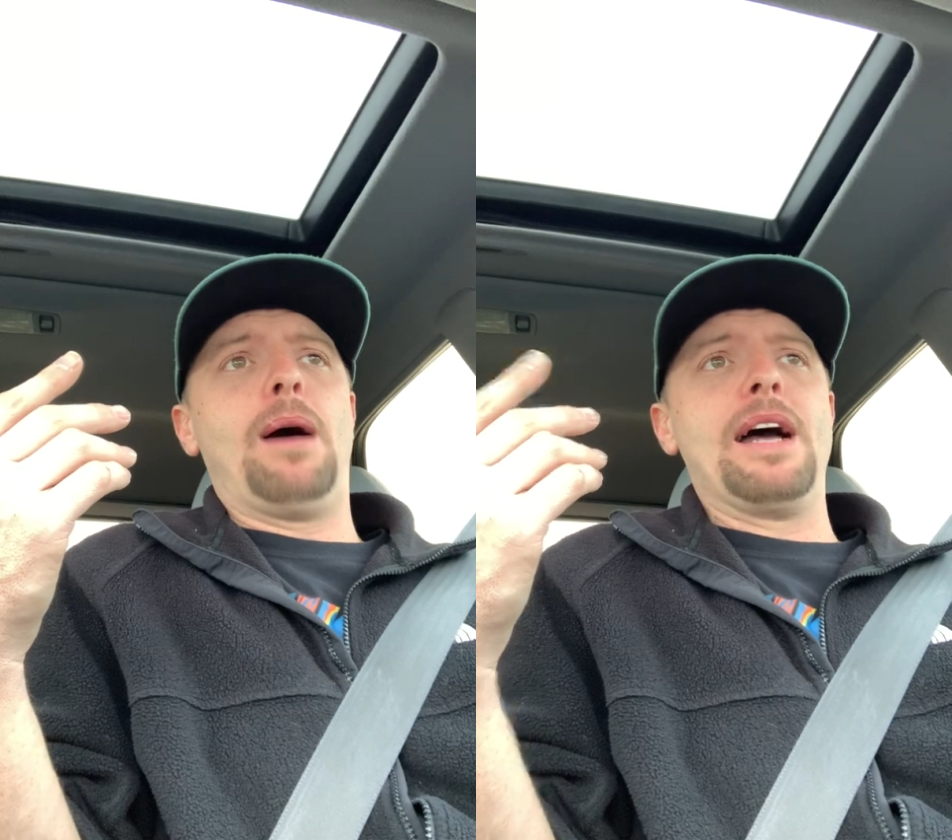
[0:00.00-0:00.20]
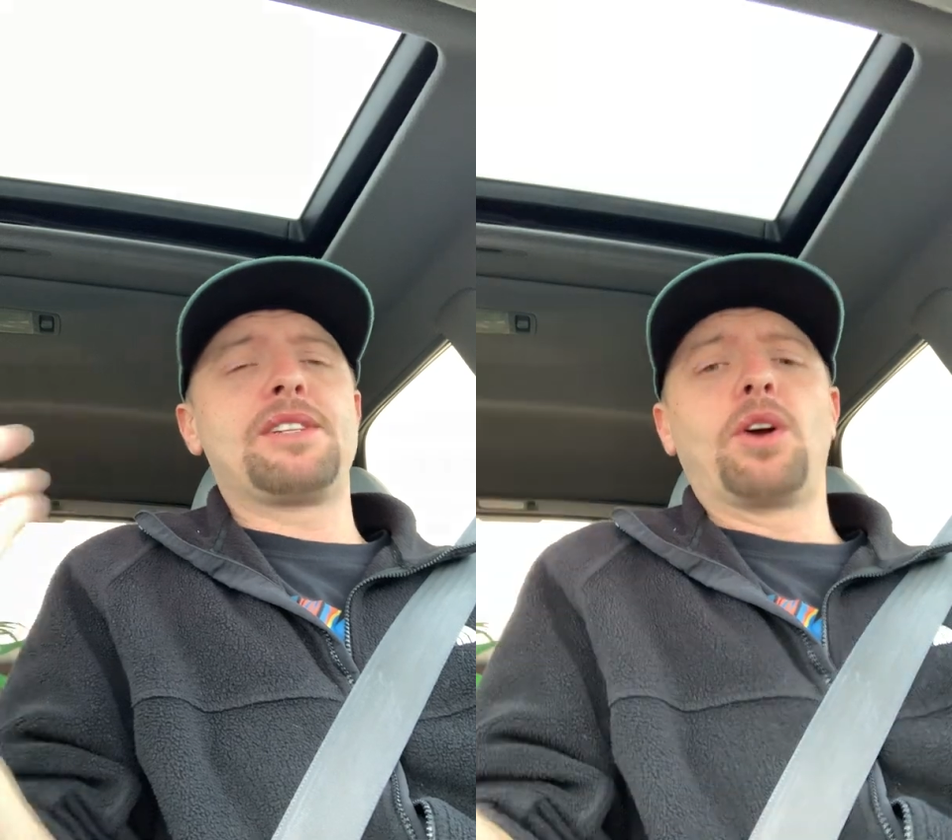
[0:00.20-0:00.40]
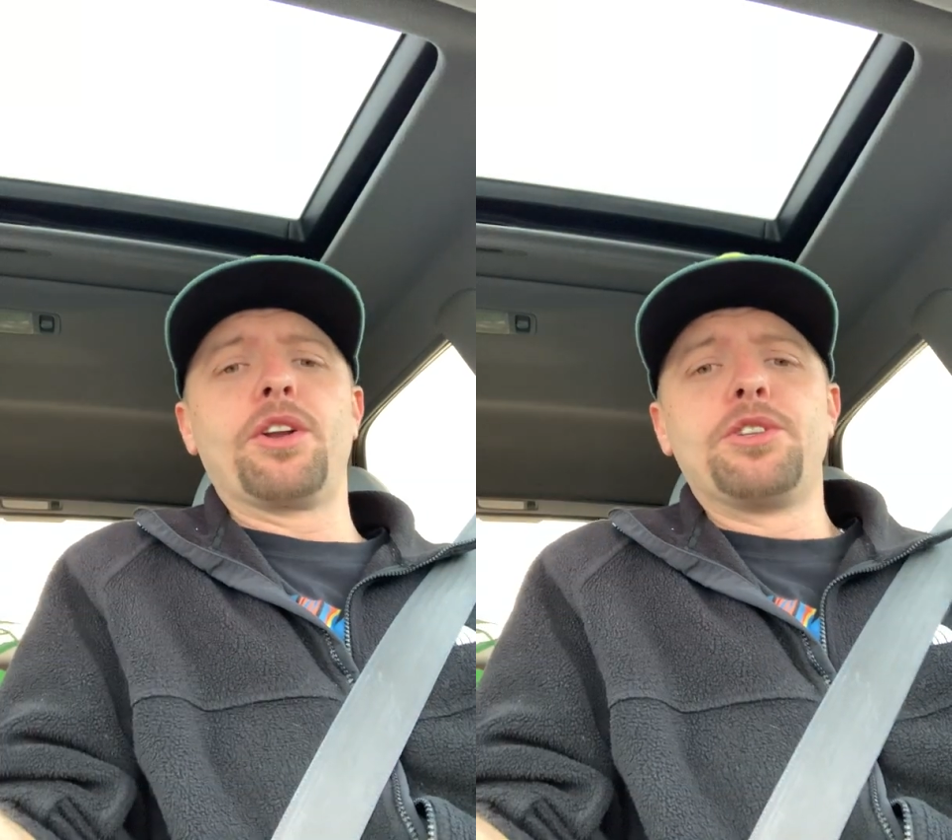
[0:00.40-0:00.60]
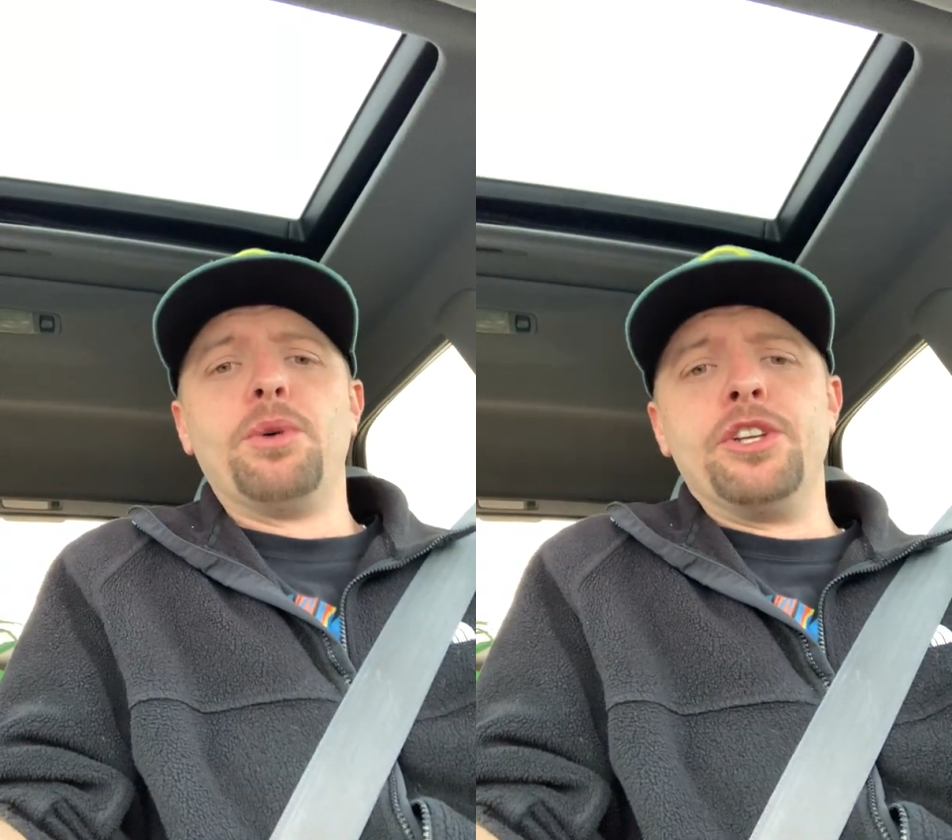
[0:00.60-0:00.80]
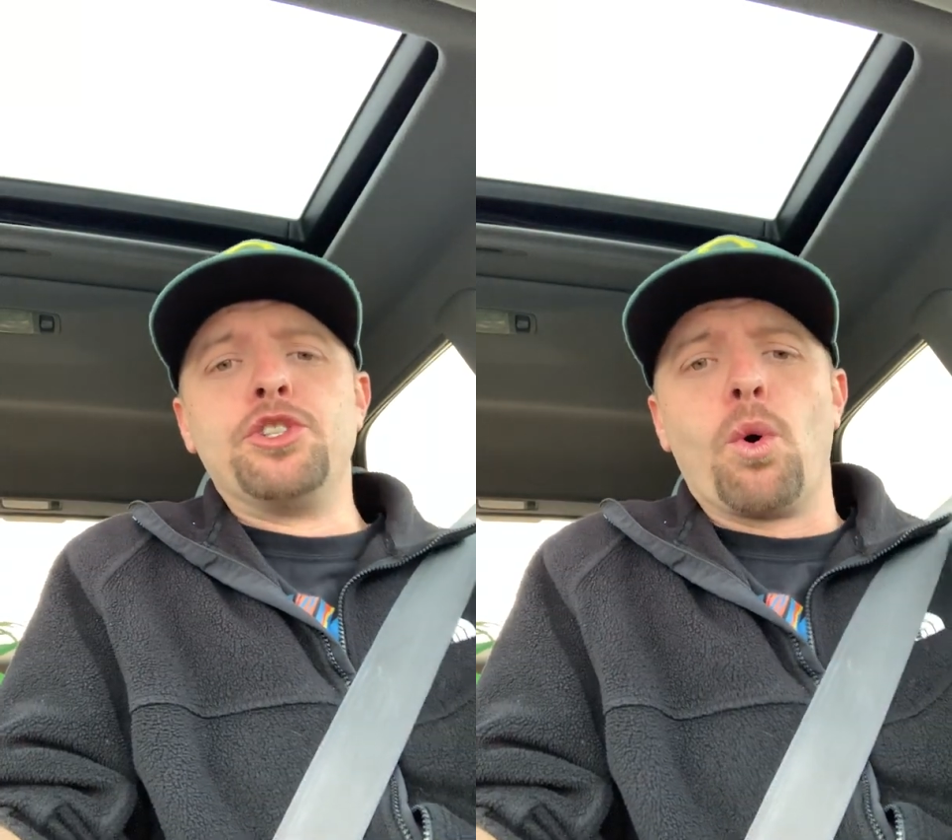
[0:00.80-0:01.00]
I started
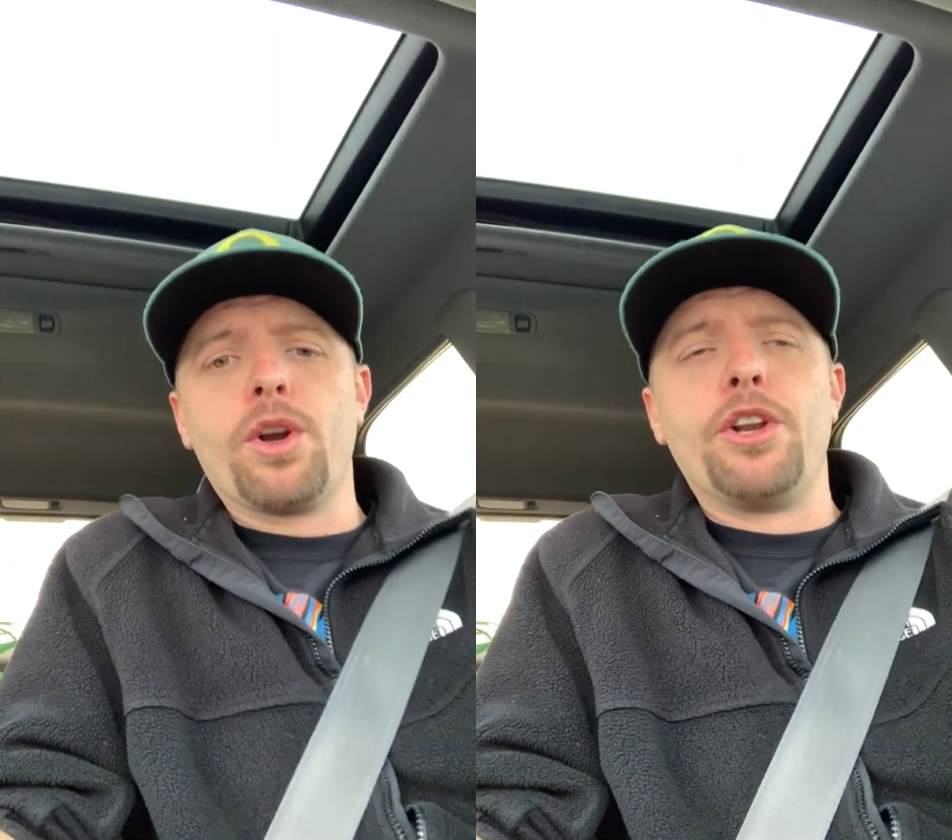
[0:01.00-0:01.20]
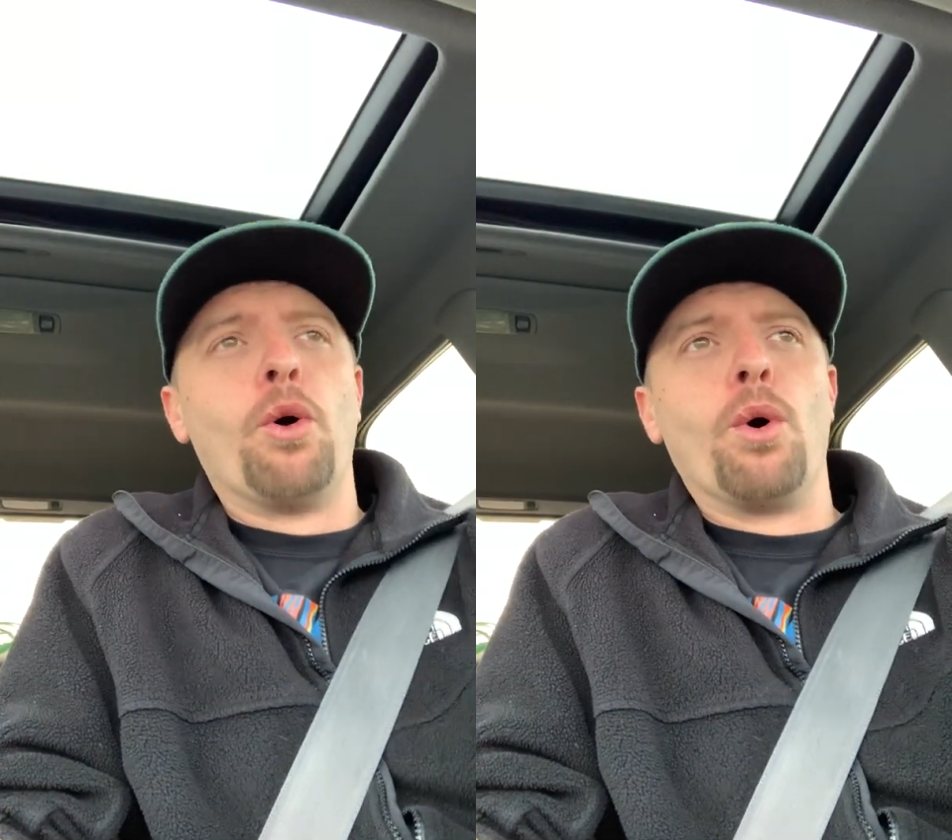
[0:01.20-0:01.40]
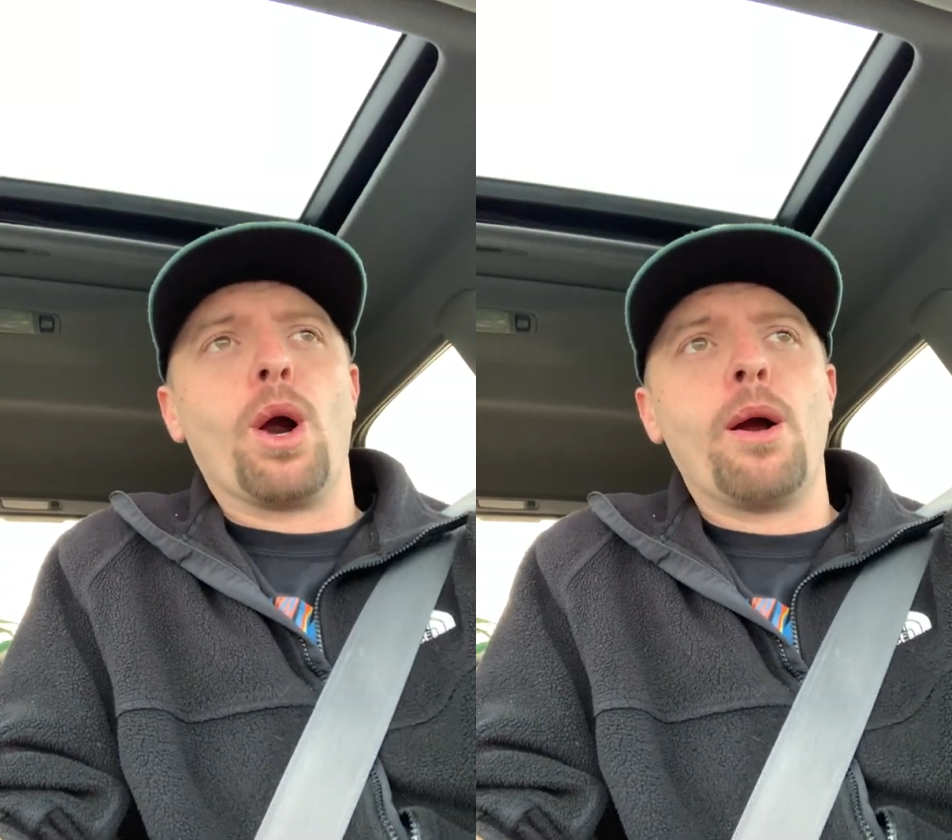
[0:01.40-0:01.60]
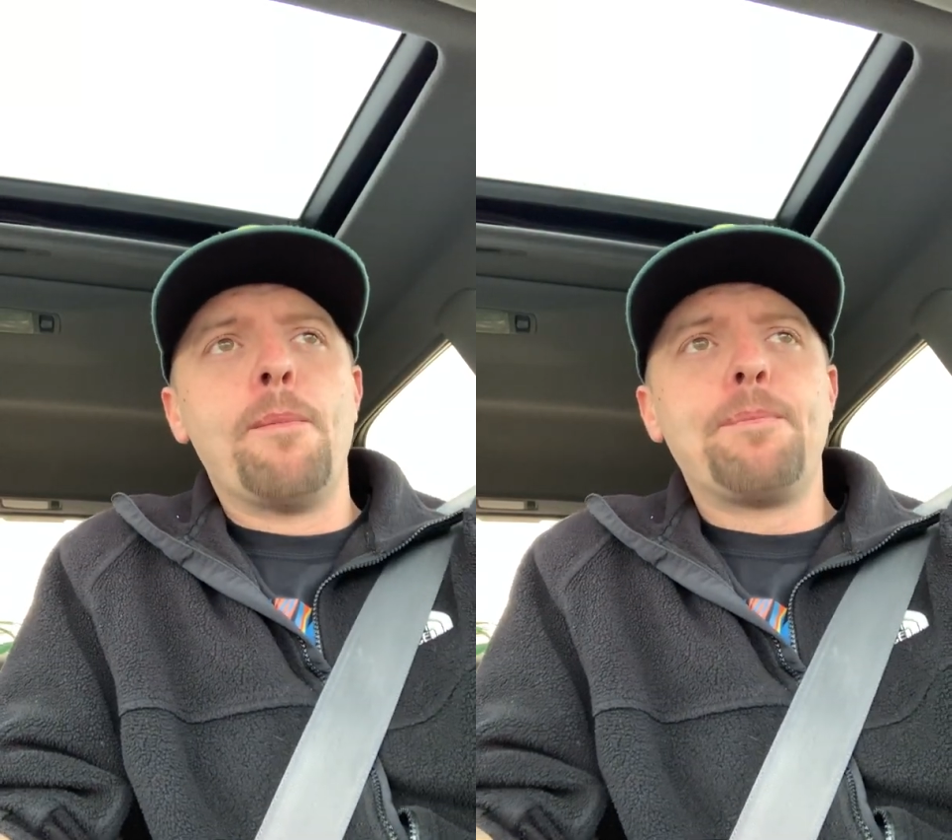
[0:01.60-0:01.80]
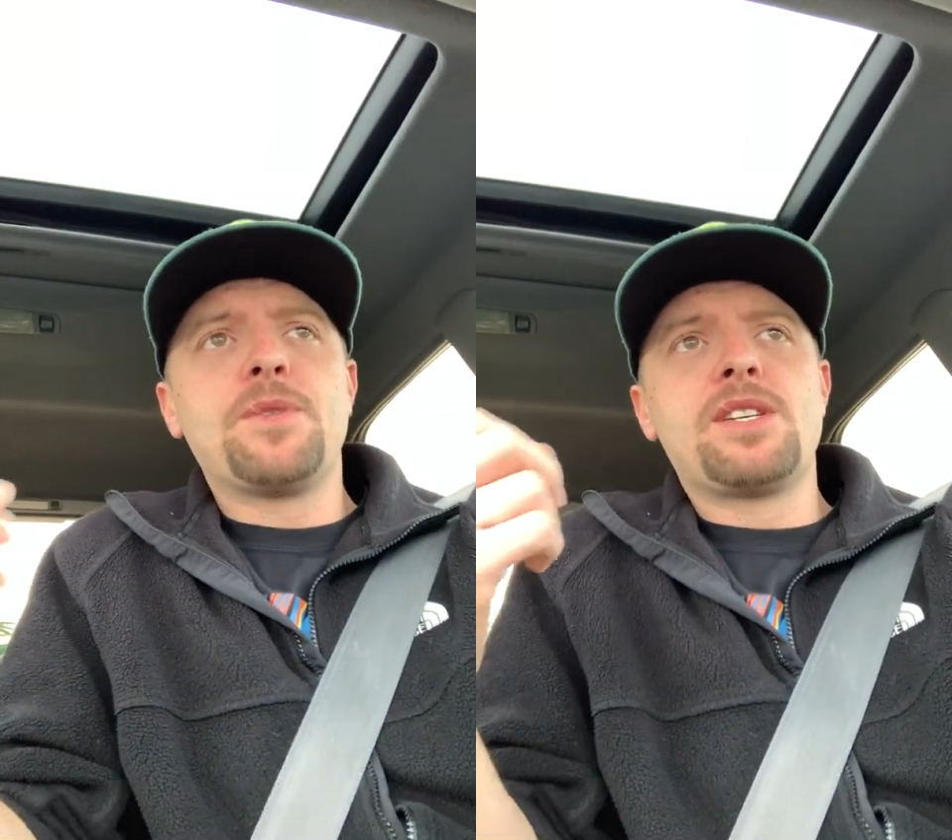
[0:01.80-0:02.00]
doing door-to-door